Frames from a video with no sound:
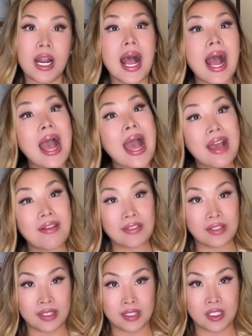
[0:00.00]
I have
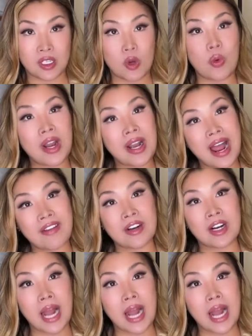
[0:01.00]
this wherever